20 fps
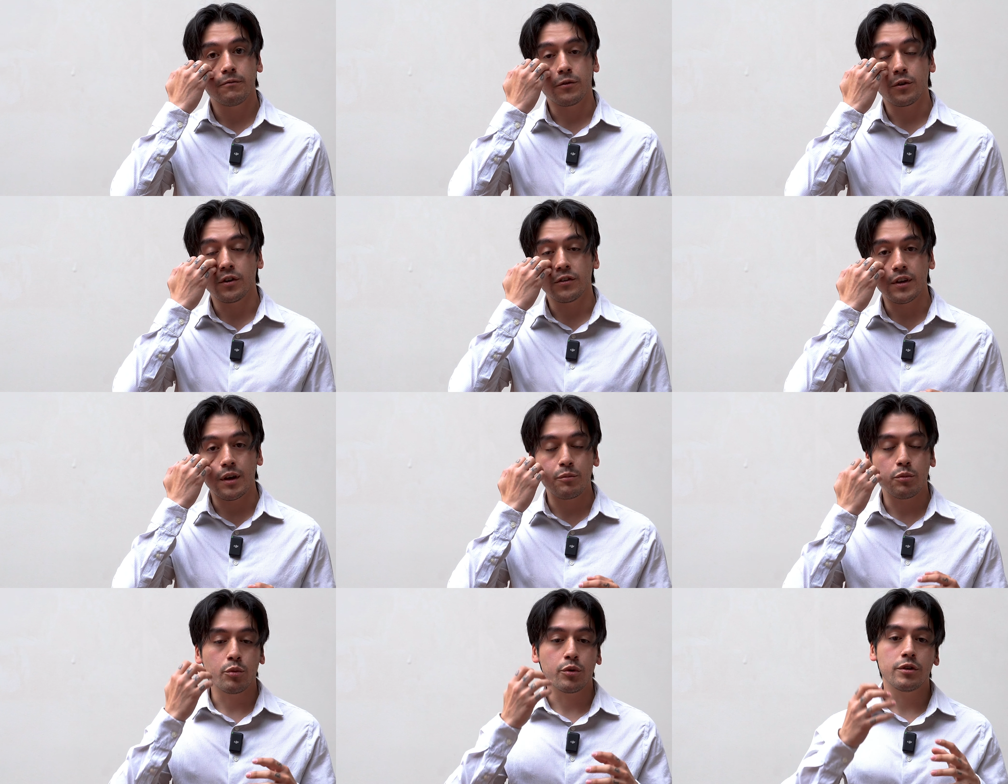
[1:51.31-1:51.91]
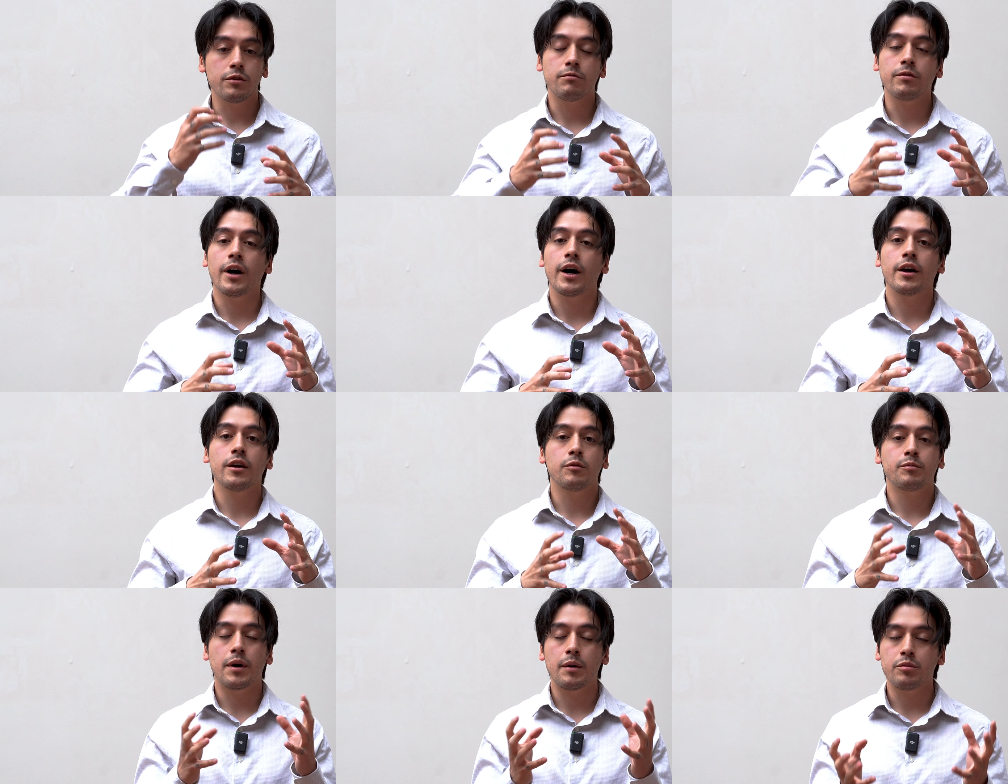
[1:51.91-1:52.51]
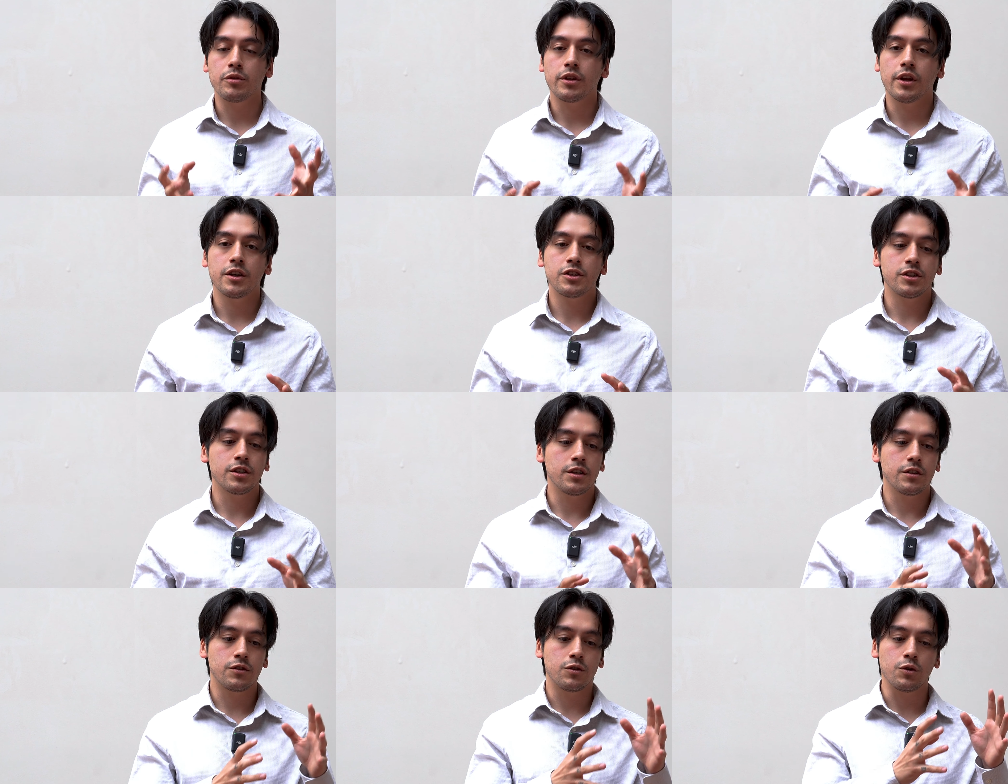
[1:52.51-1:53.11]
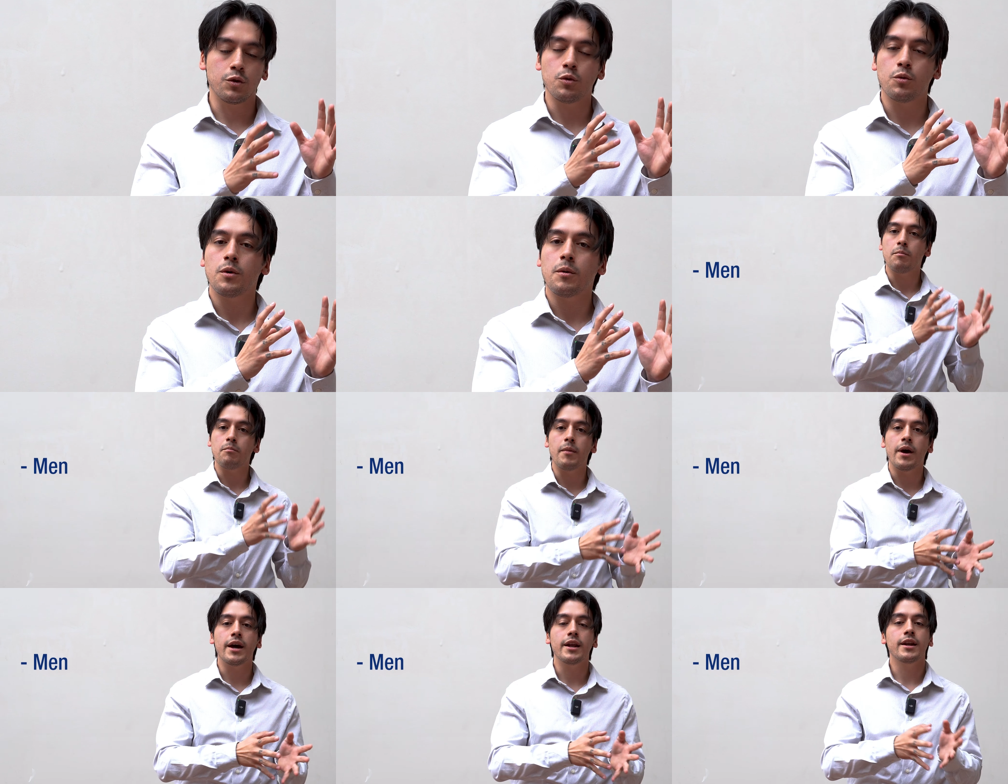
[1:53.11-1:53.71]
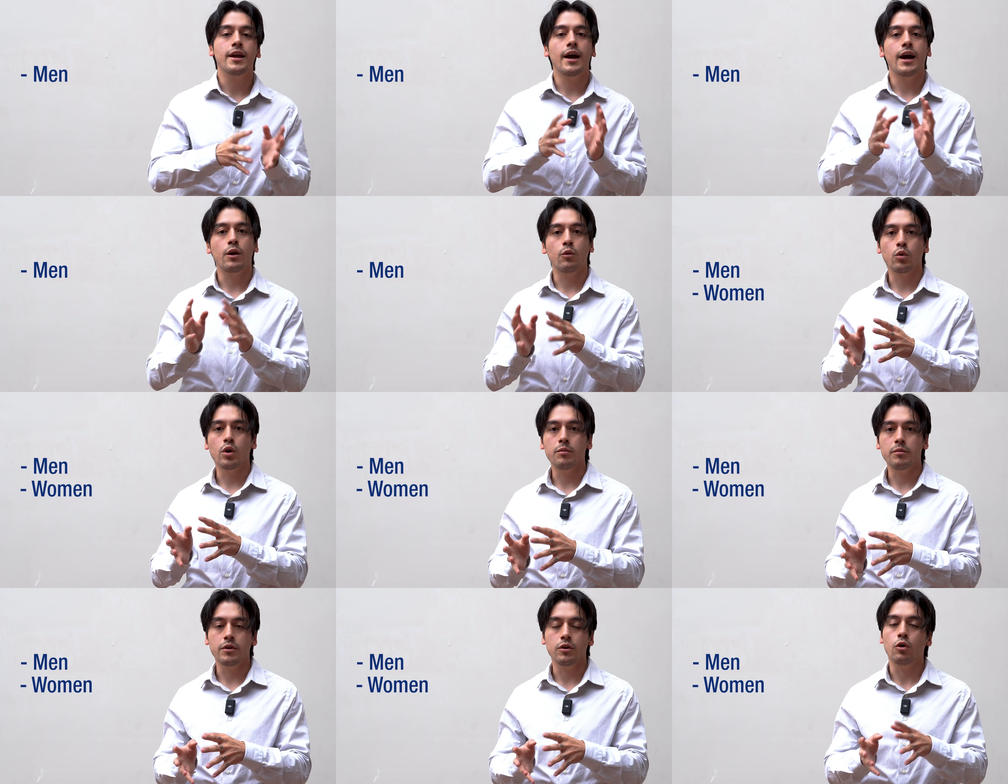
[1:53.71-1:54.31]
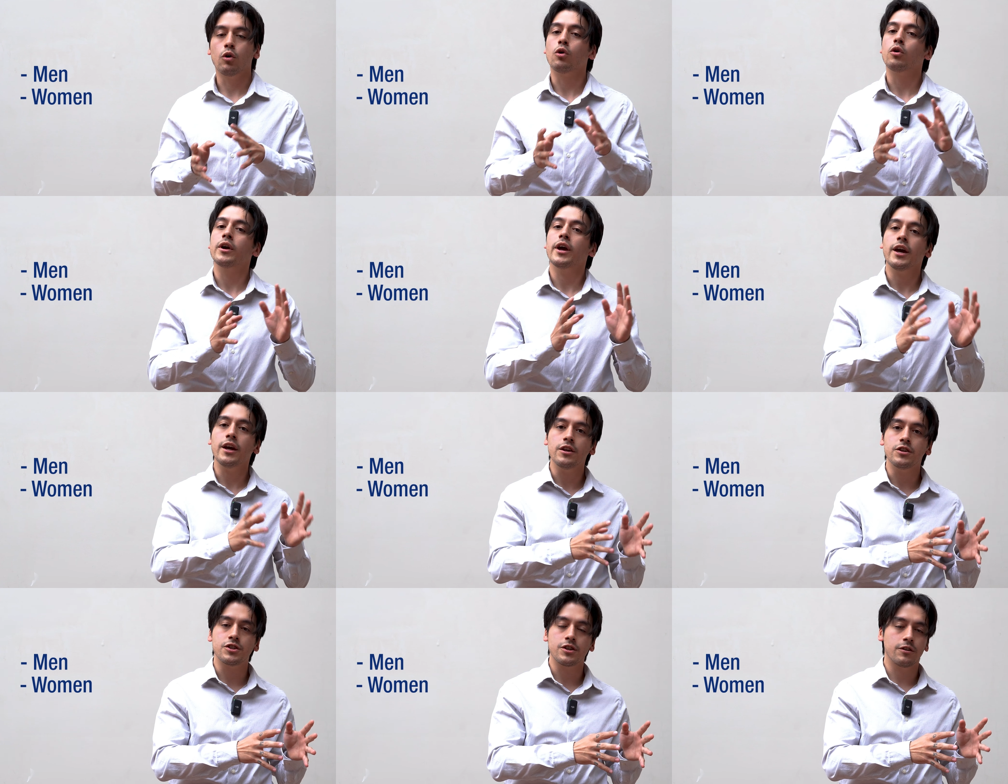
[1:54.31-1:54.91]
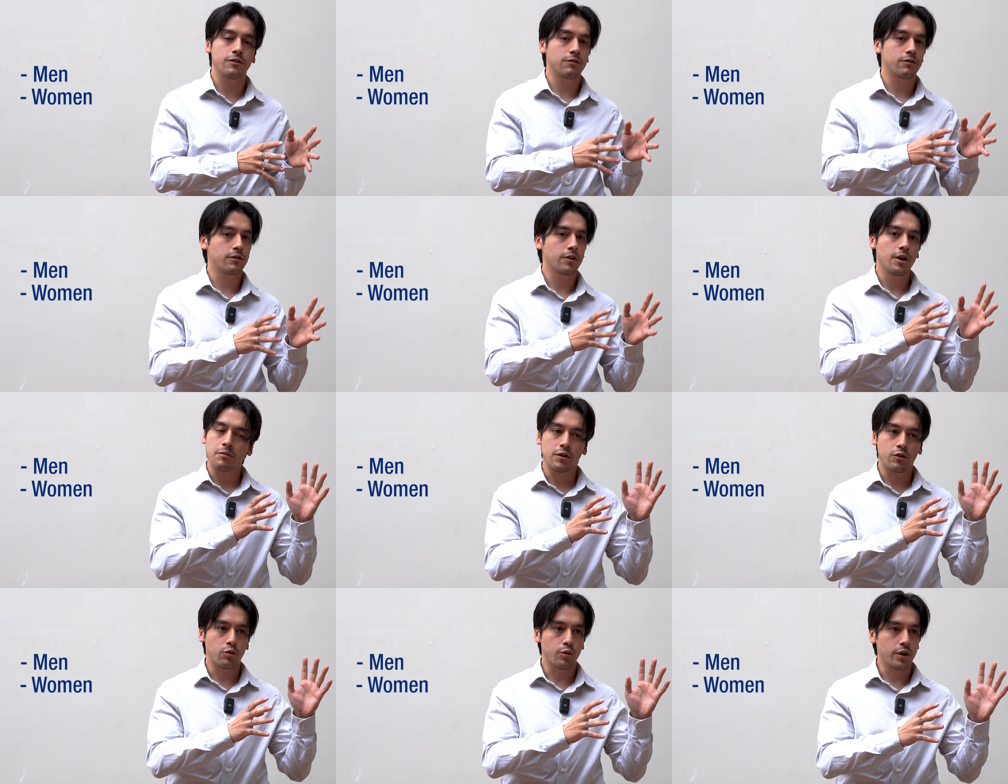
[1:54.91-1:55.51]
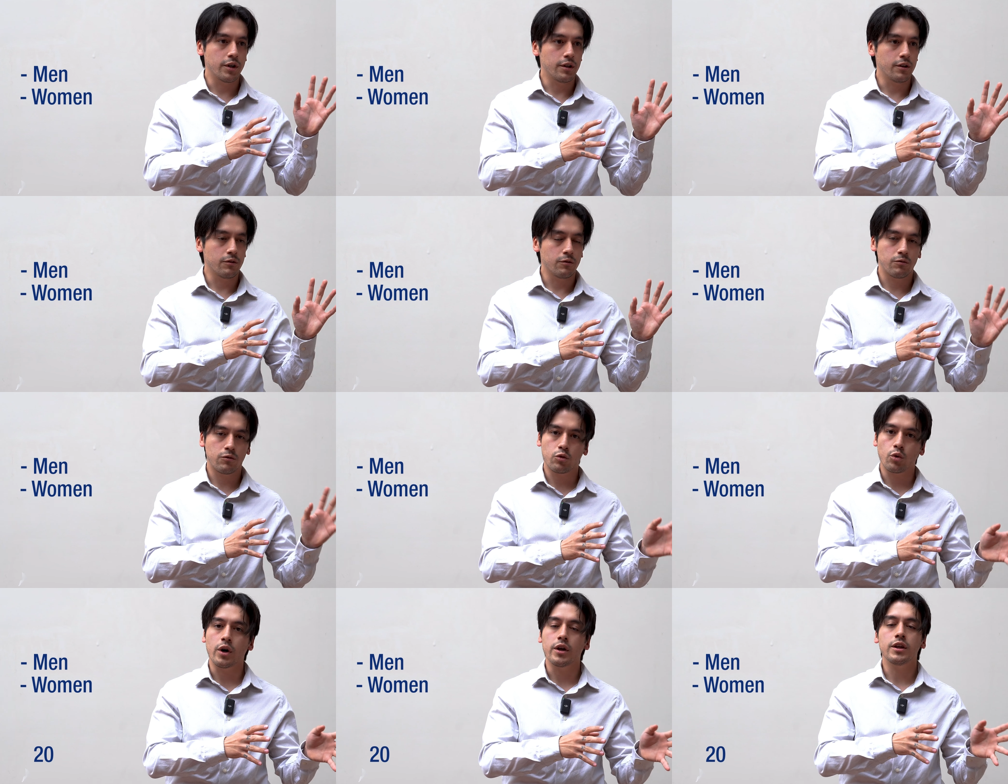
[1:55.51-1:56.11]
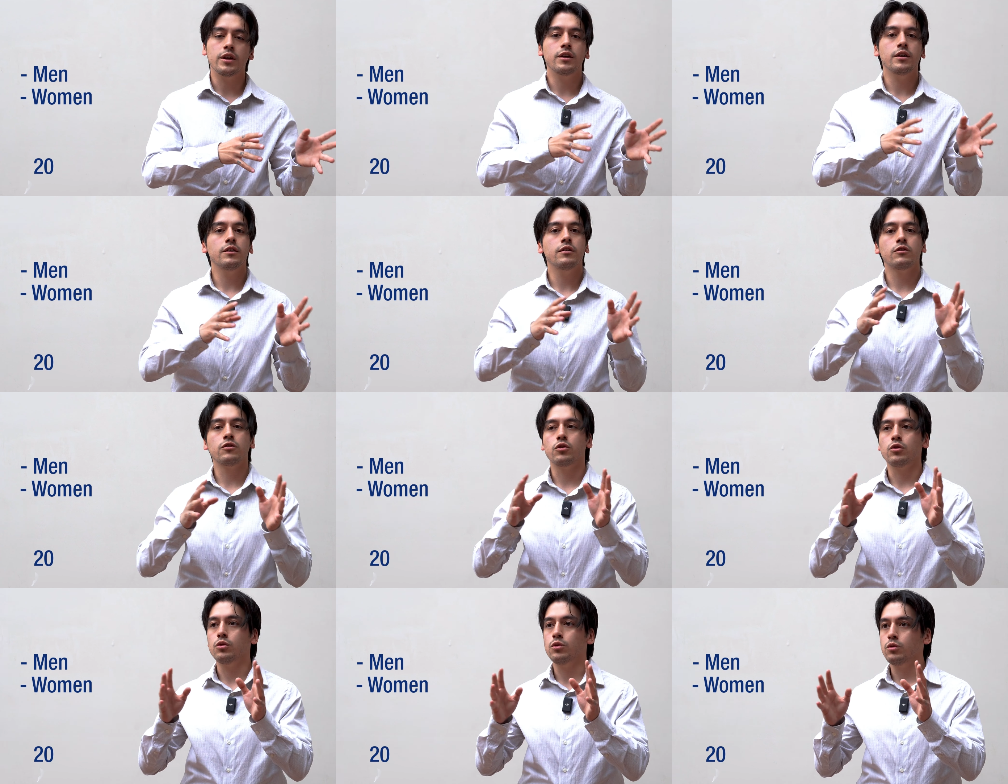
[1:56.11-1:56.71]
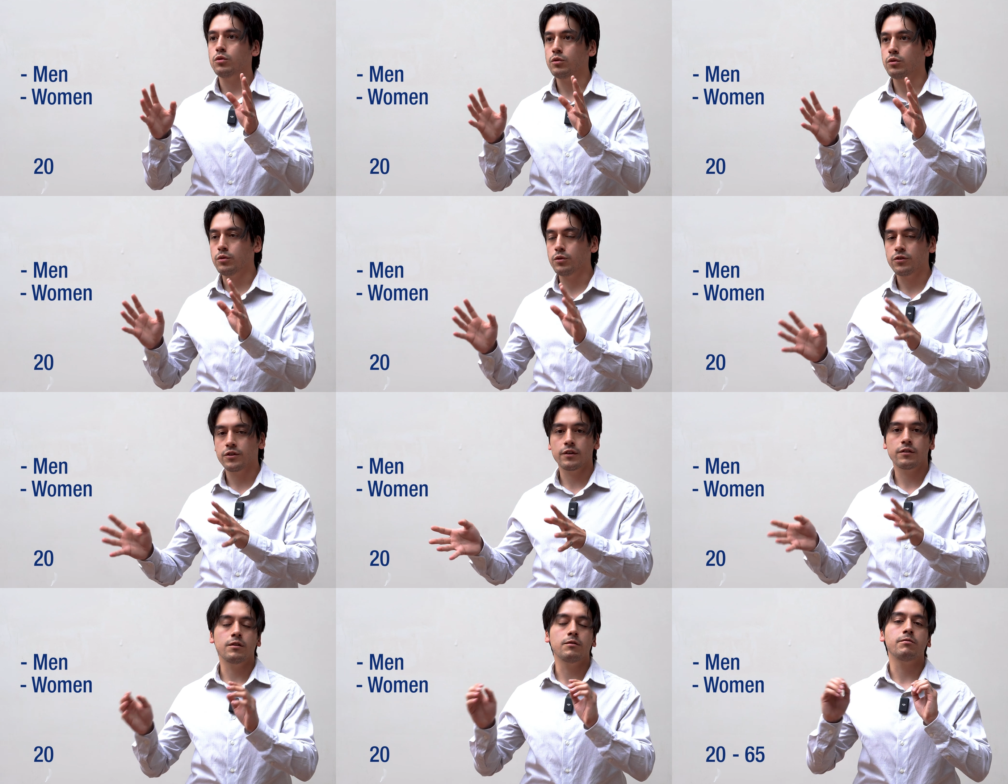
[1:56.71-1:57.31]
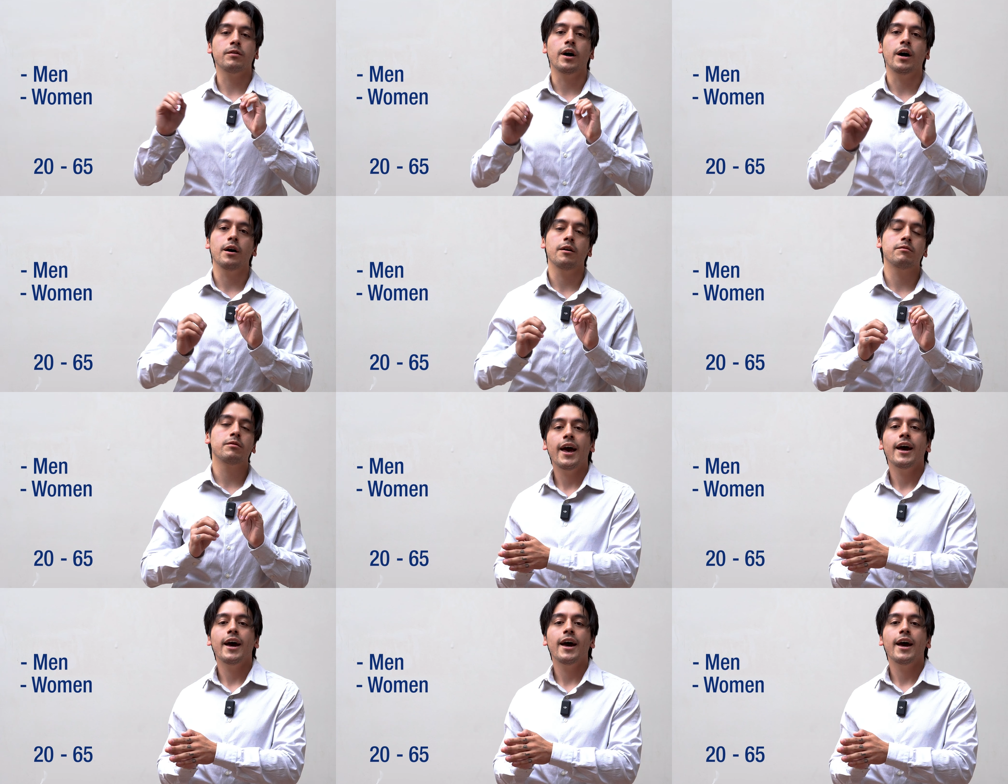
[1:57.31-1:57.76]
For example, we divide a population into men and women or ages between 20 to 65,